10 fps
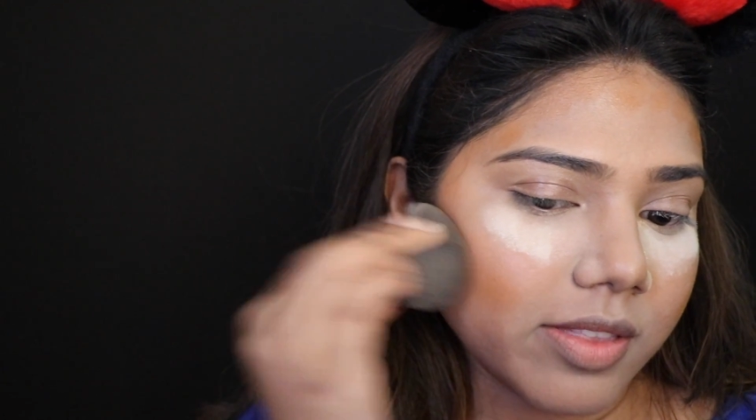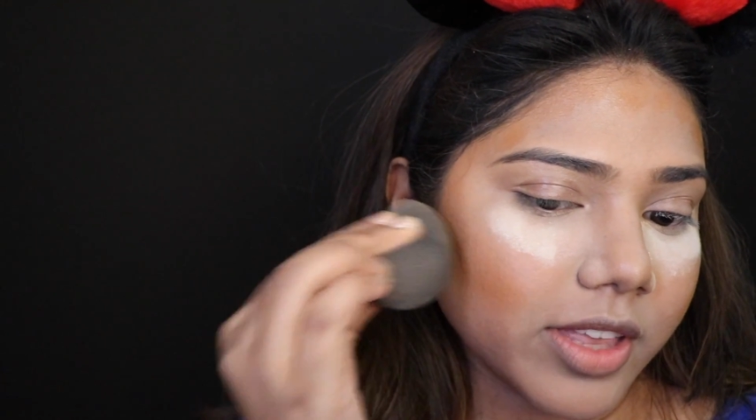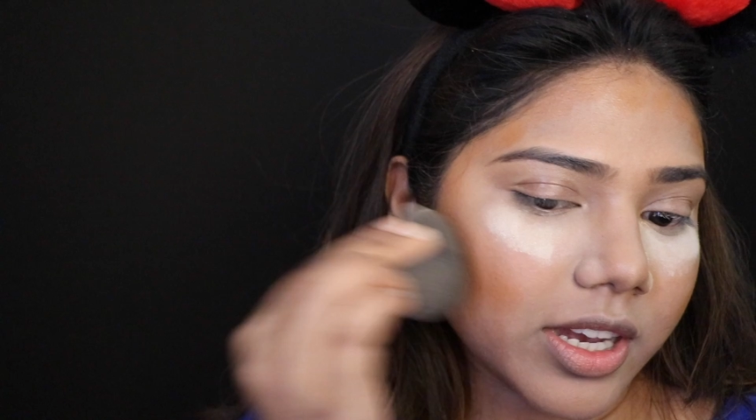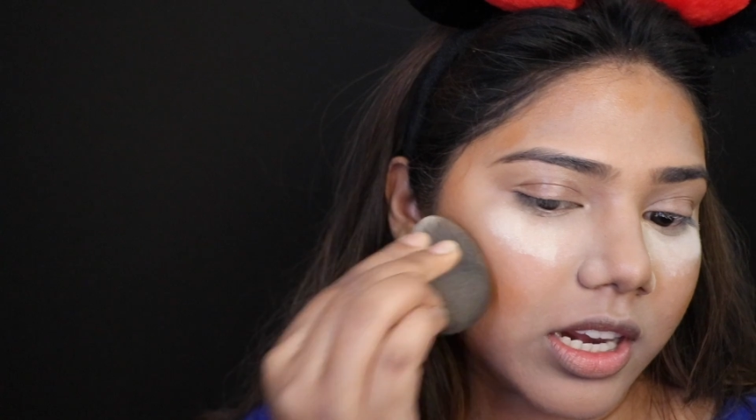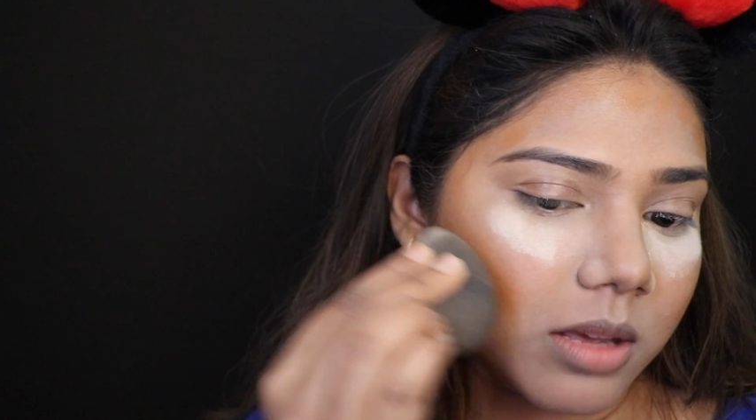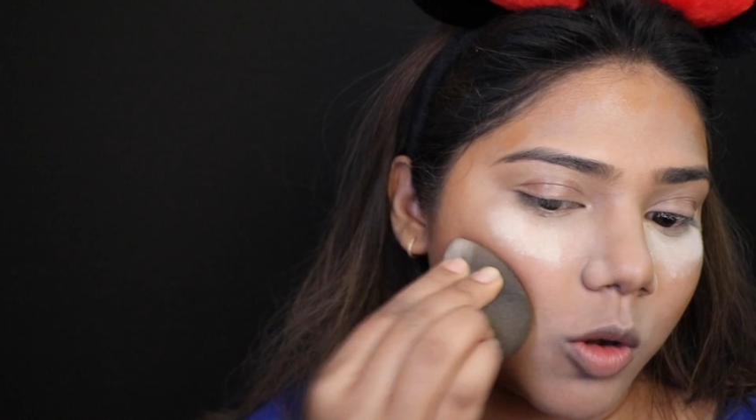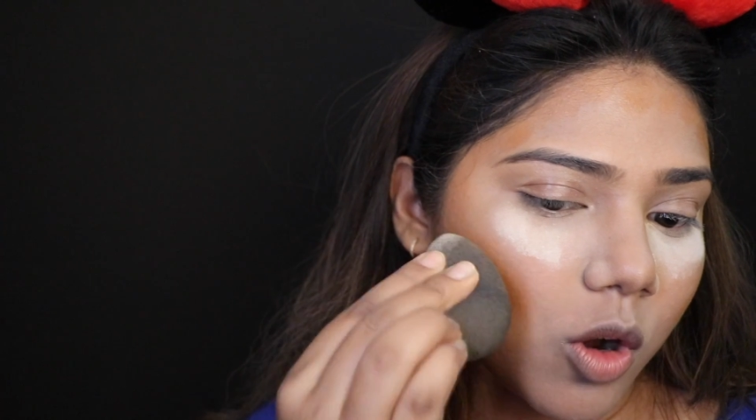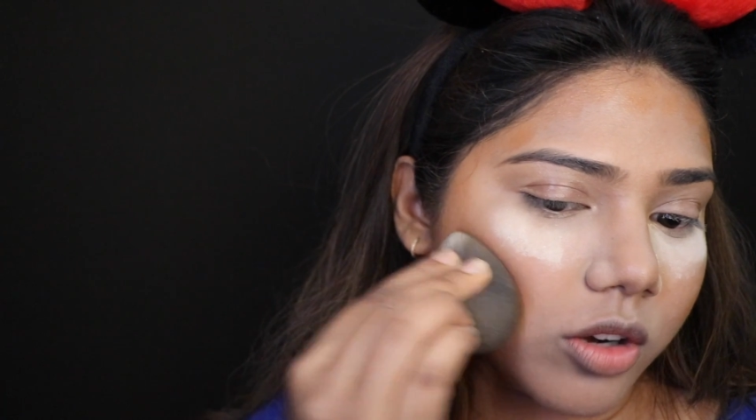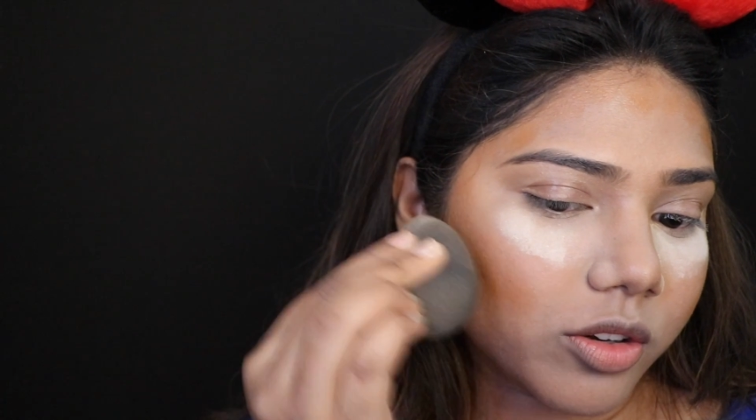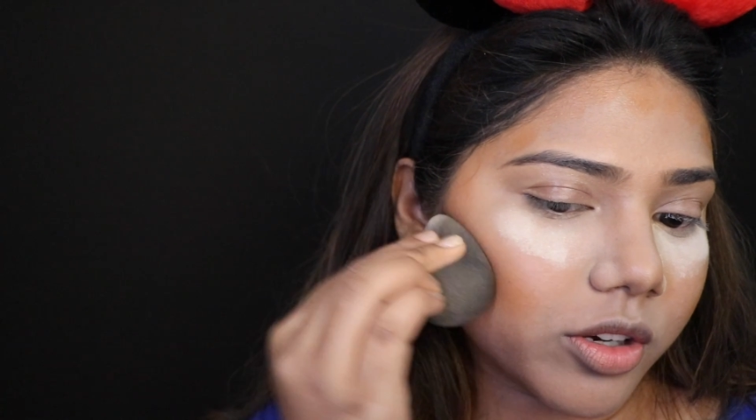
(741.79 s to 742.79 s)
the cream
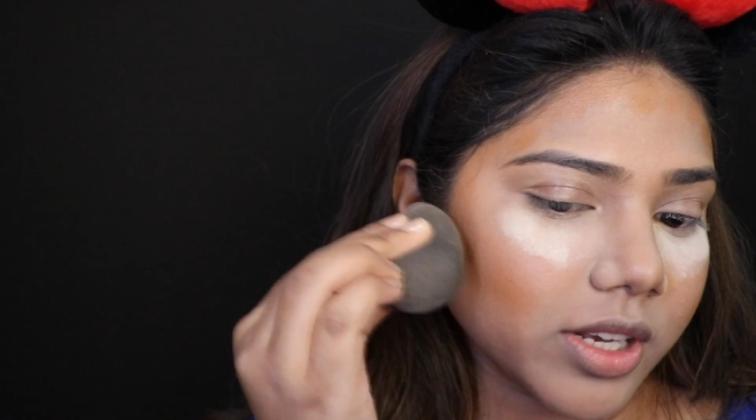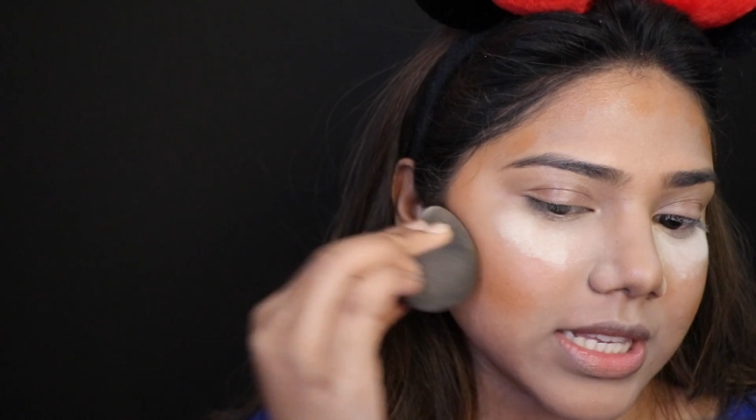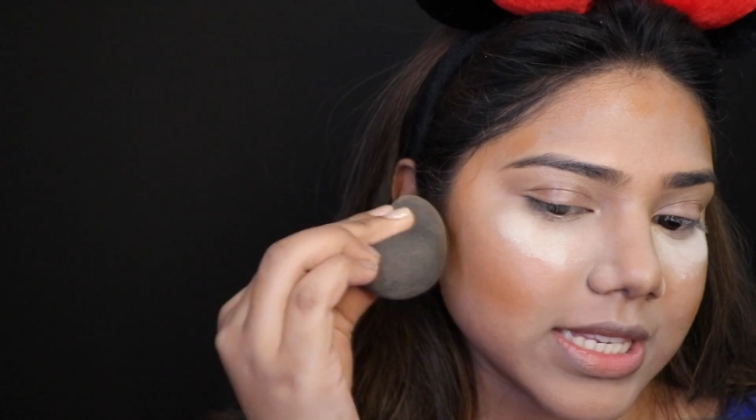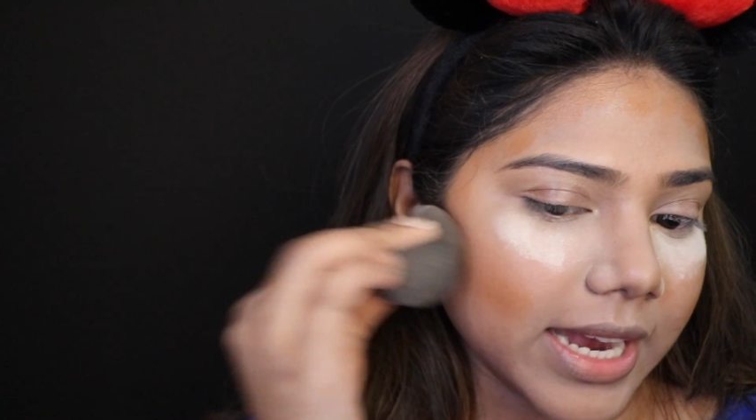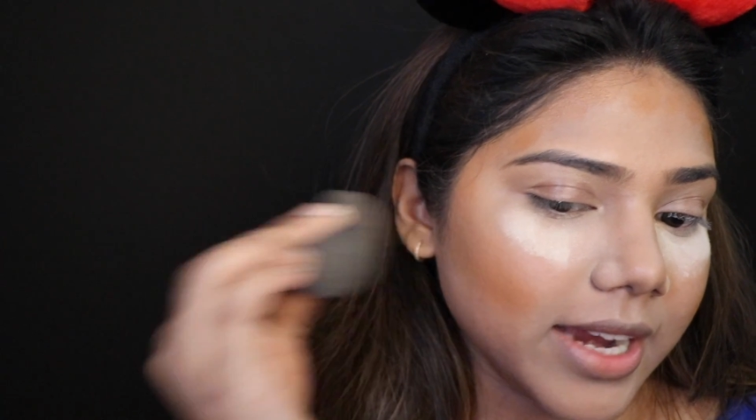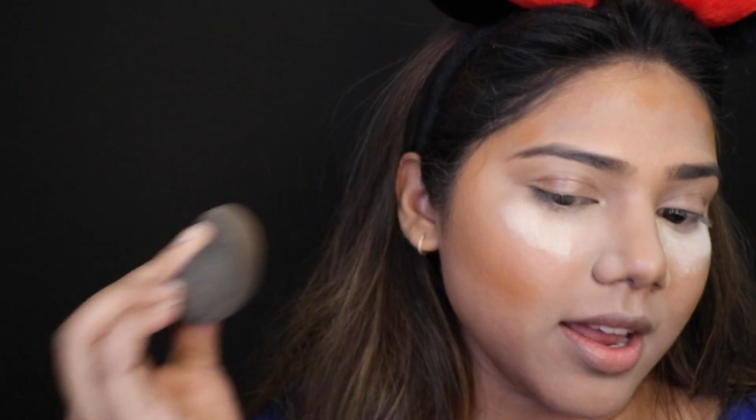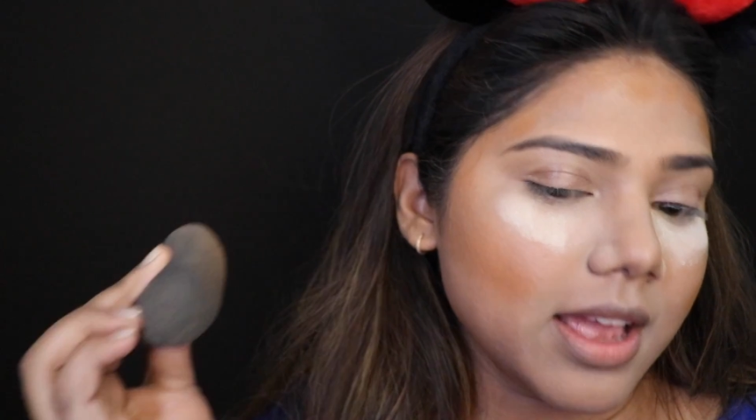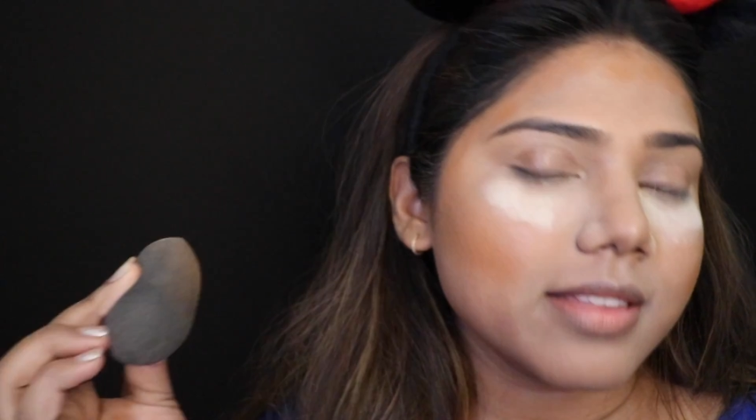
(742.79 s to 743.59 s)
contour inside.